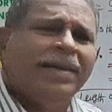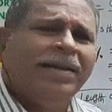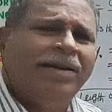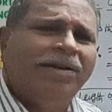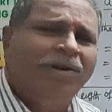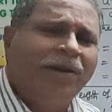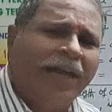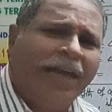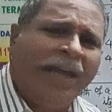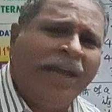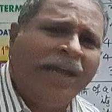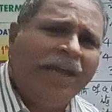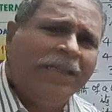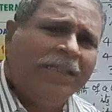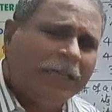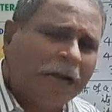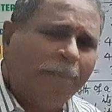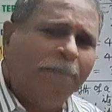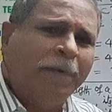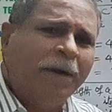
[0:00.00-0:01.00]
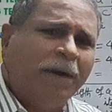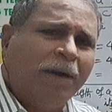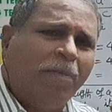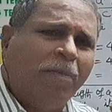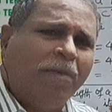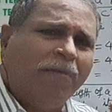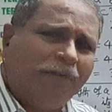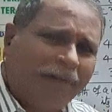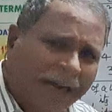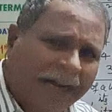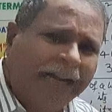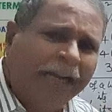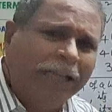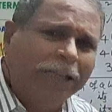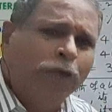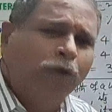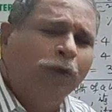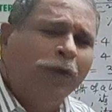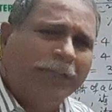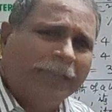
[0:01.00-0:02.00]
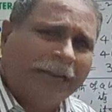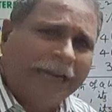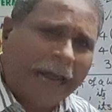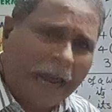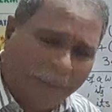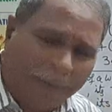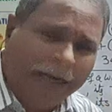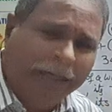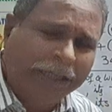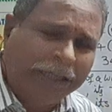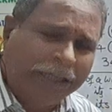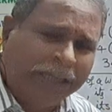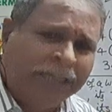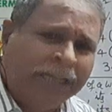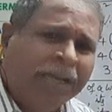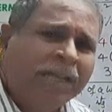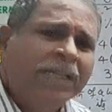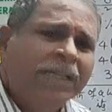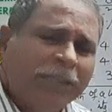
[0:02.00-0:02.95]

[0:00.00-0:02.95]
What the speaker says: Okay, chapter number 1 it is units and dimensions.